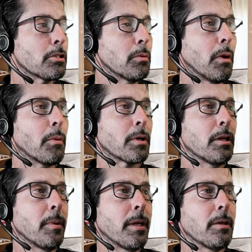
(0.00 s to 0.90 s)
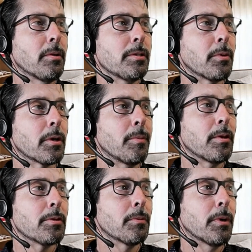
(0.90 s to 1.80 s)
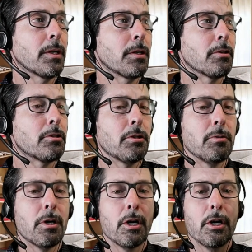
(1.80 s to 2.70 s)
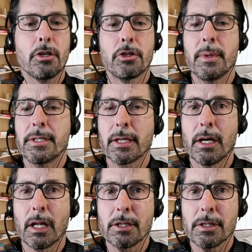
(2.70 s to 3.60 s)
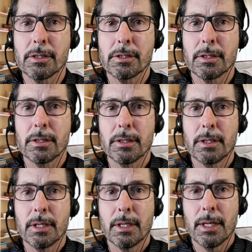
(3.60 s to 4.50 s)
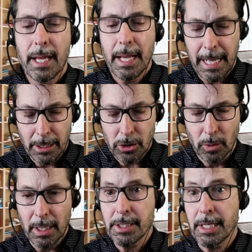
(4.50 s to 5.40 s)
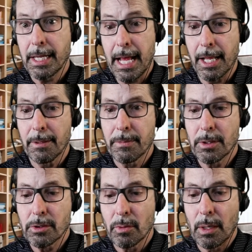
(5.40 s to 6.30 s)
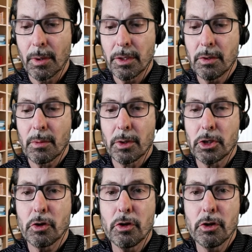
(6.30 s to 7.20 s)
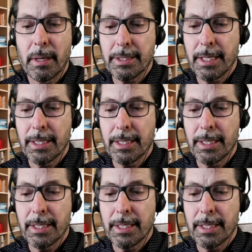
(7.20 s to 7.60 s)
So what we're going to be doing is we're going to be using 1, 2, 3 technologies. And so let's get at it. So what I want to do is I'm going to show you my